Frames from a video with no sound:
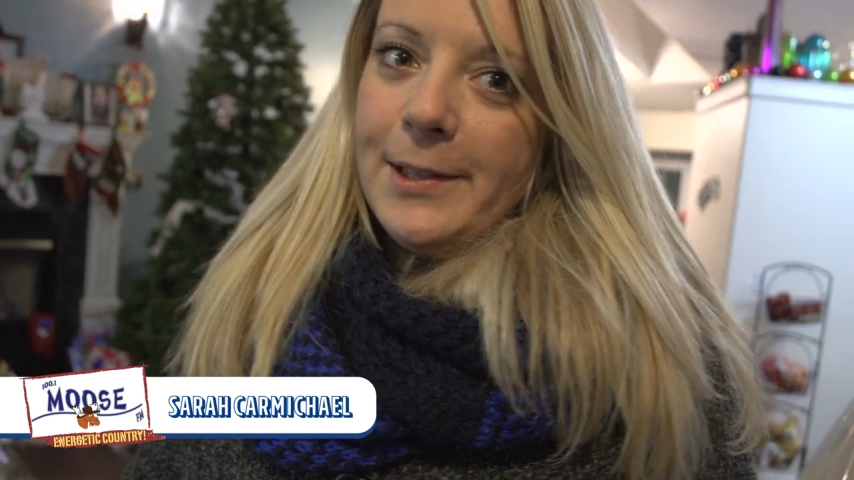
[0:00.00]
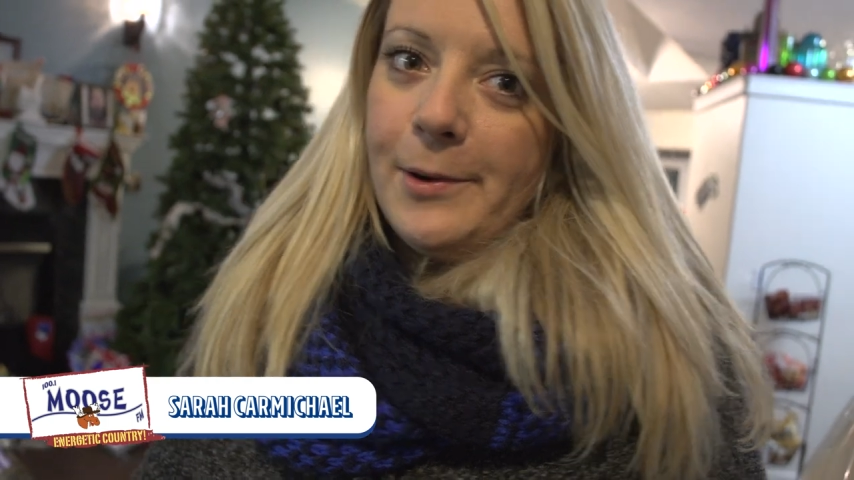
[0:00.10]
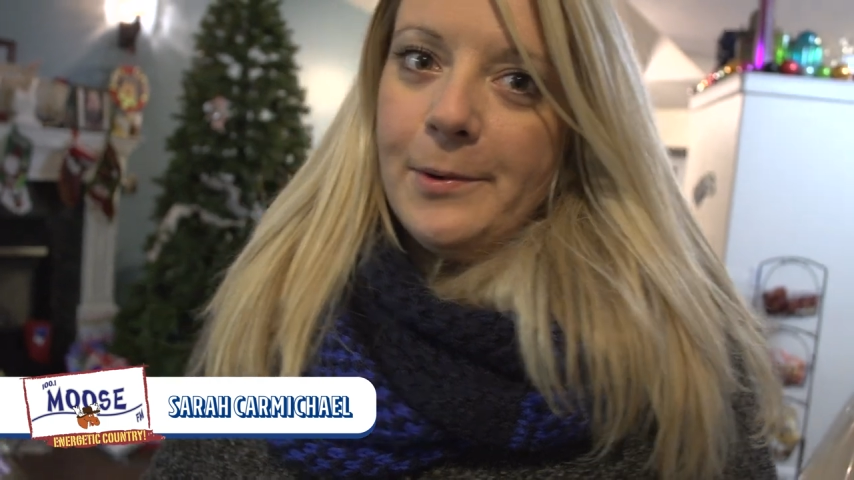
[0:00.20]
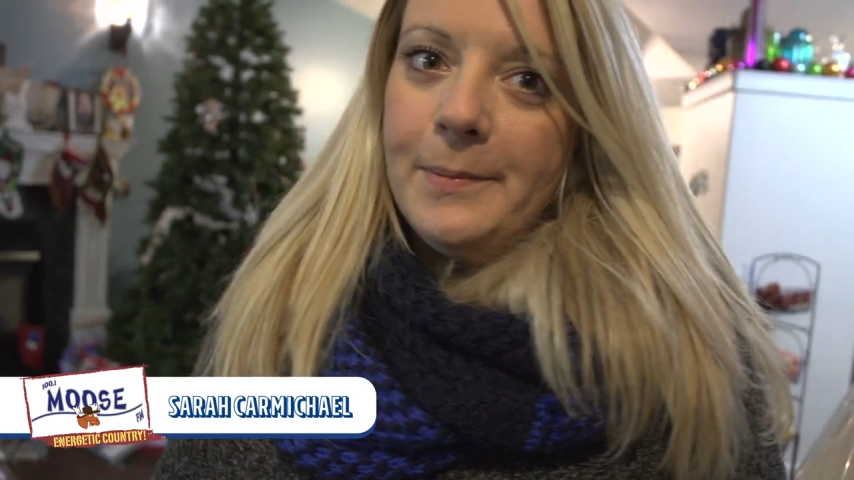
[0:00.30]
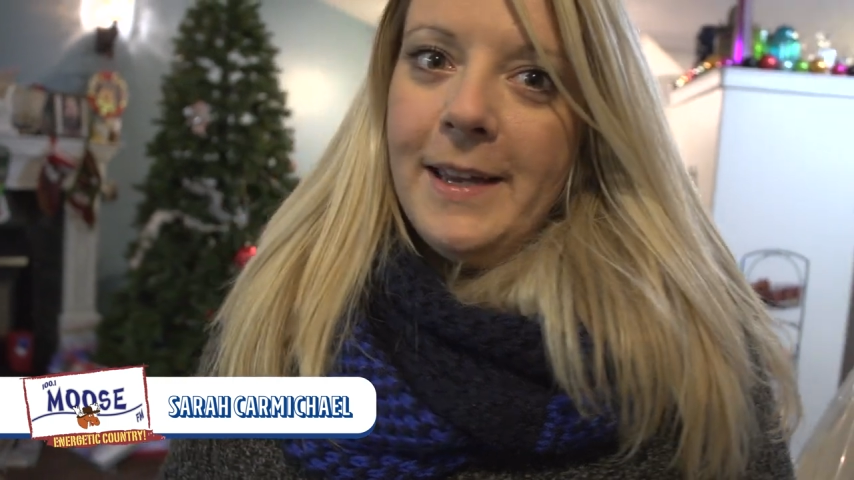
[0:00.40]

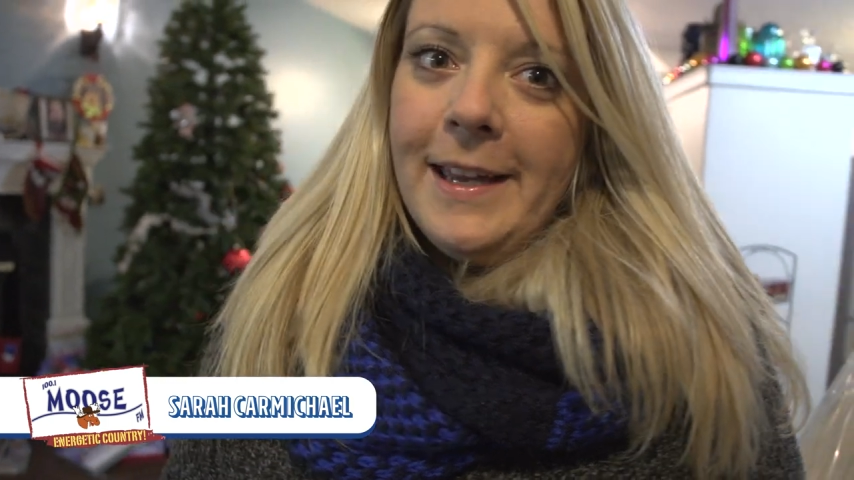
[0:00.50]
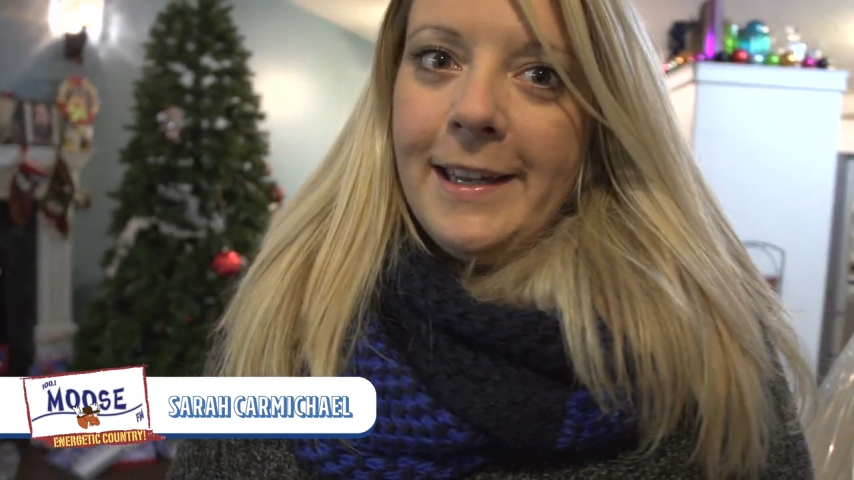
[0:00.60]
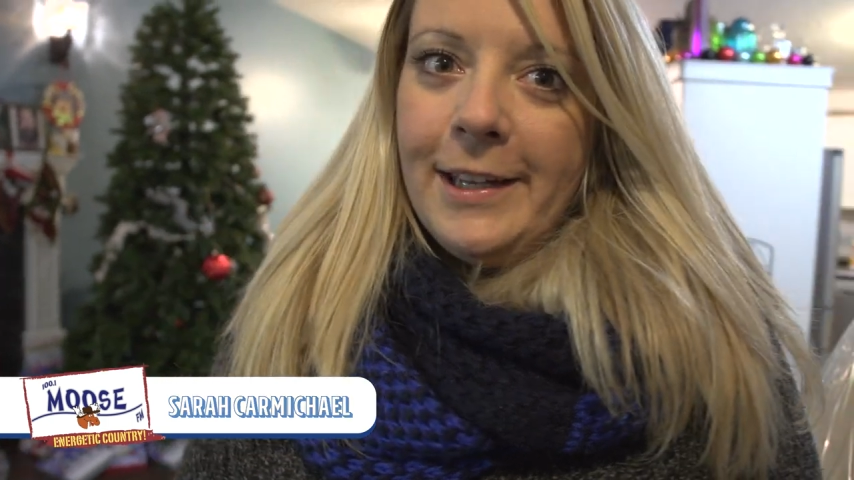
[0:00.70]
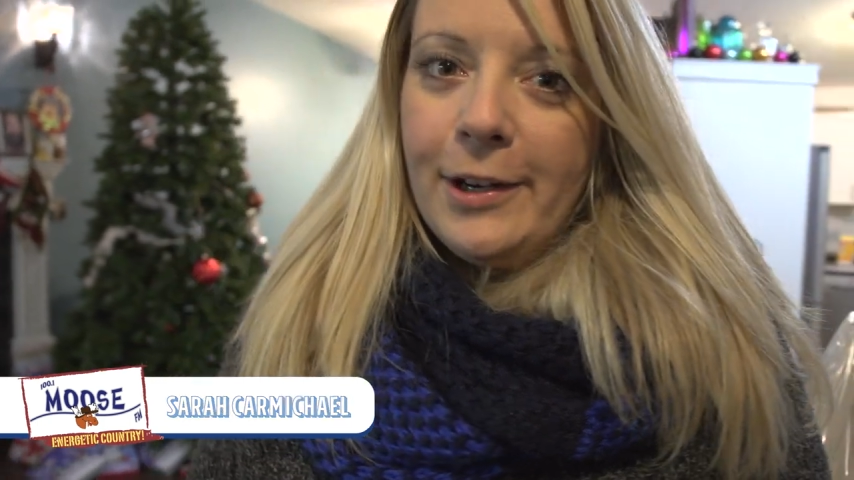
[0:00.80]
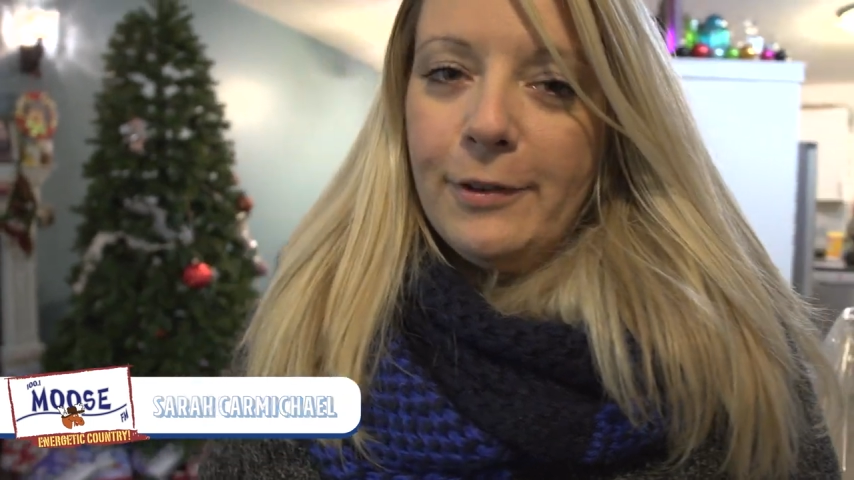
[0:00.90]
home
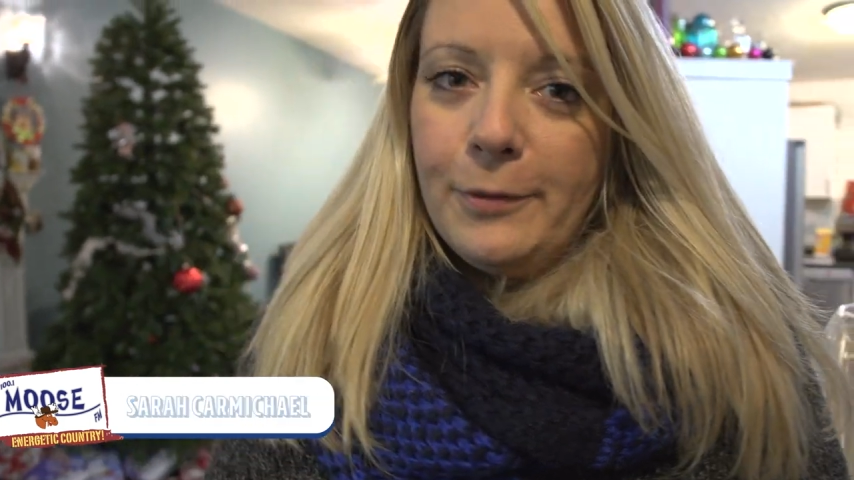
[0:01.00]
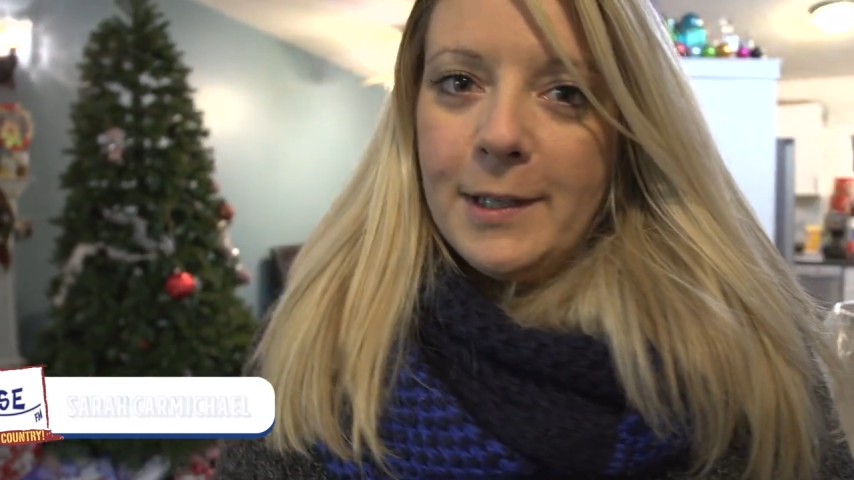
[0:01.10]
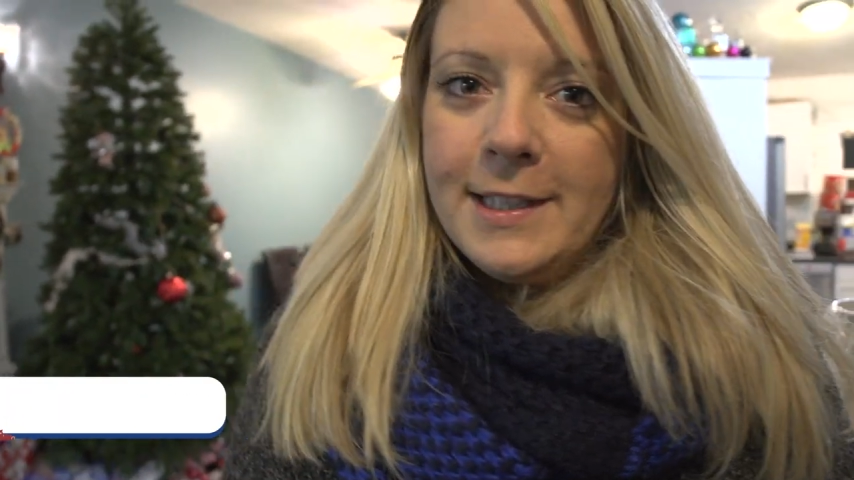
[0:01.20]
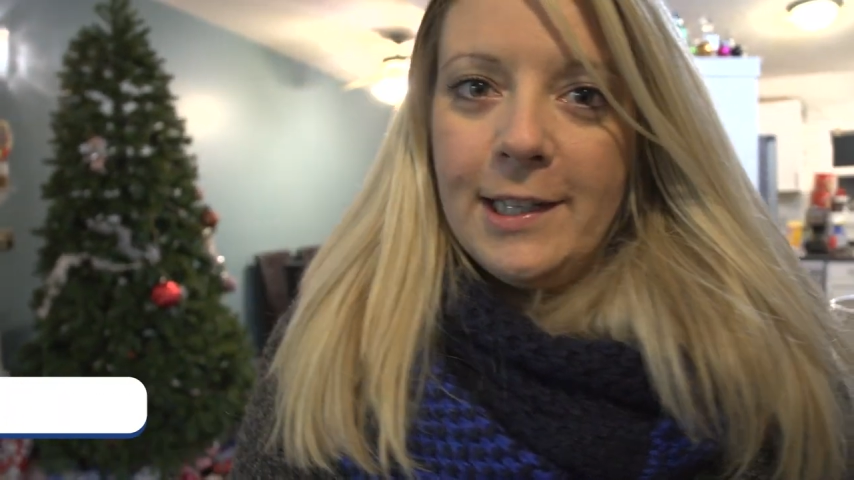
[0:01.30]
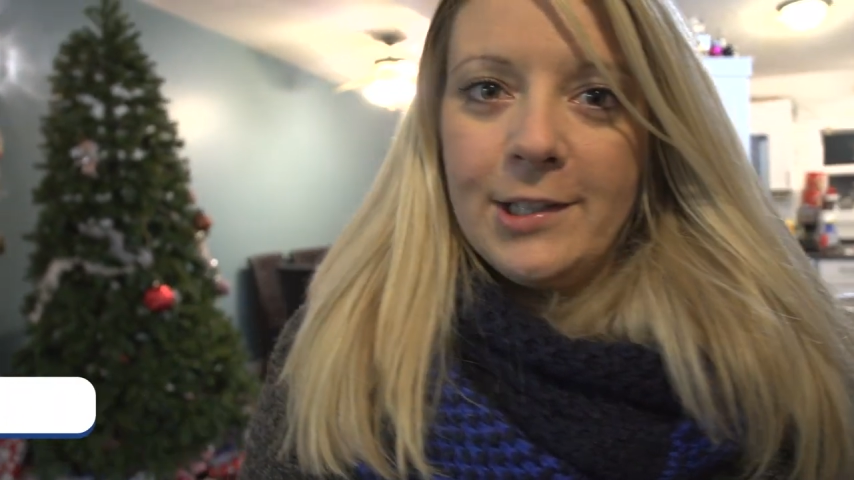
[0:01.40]
here in
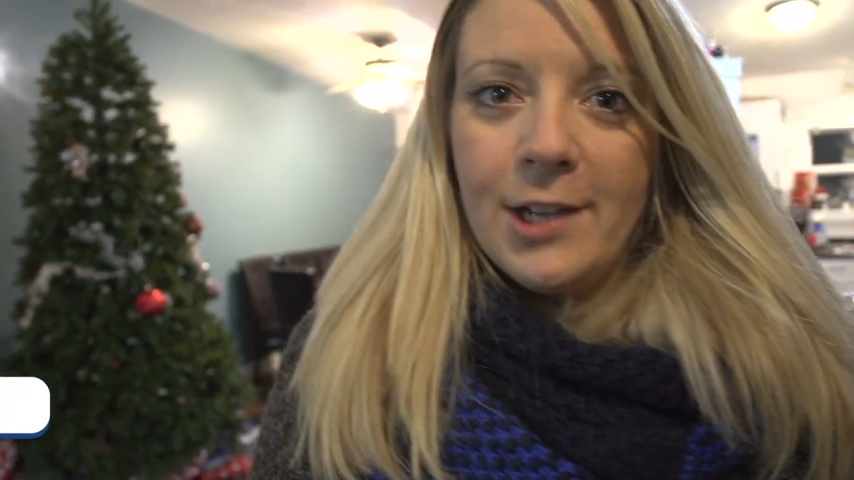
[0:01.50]
Fort St.